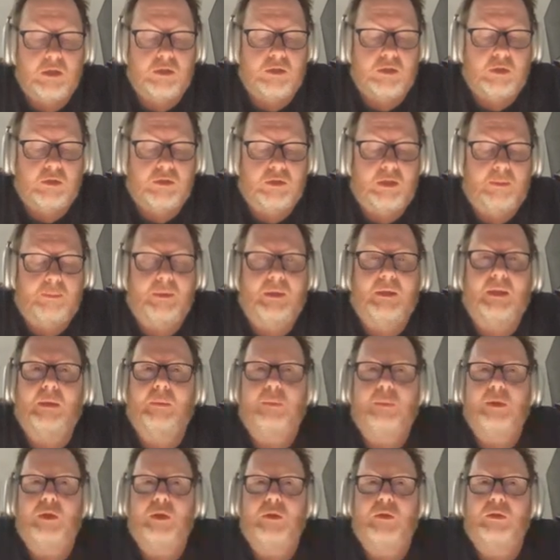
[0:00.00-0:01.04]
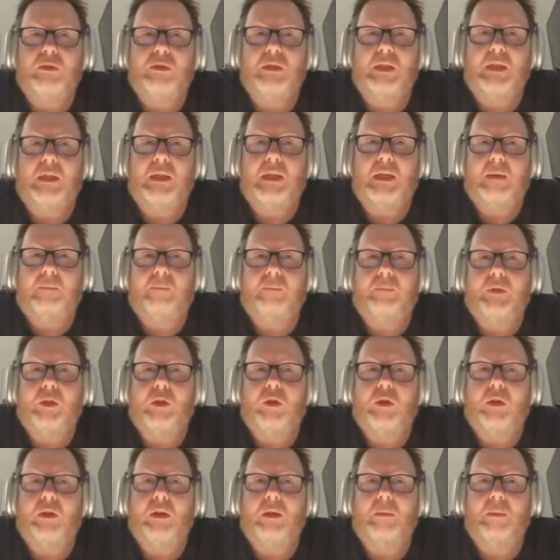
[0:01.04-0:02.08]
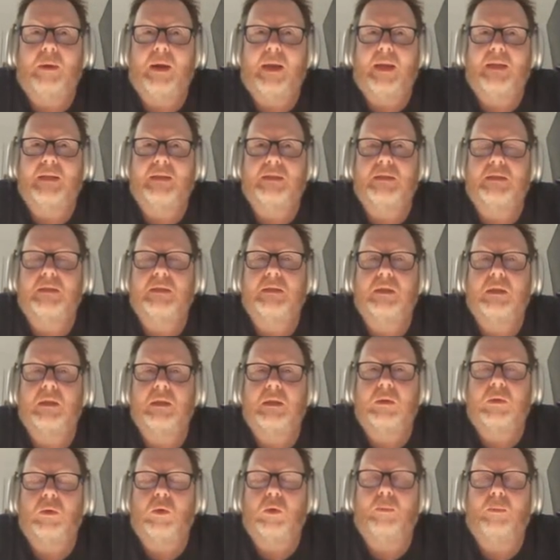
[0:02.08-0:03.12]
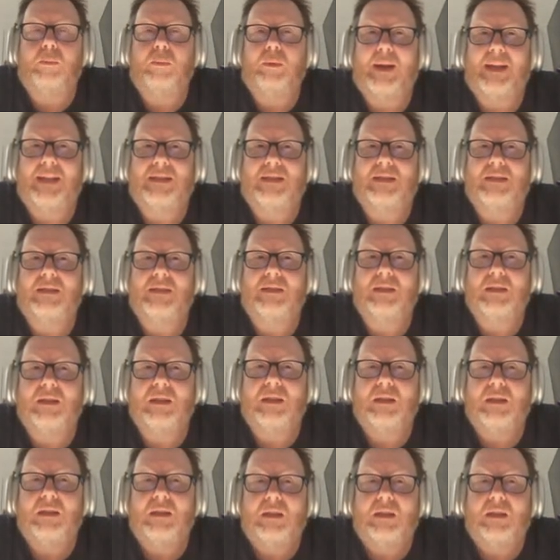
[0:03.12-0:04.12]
So typically we use the curly brackets or braces,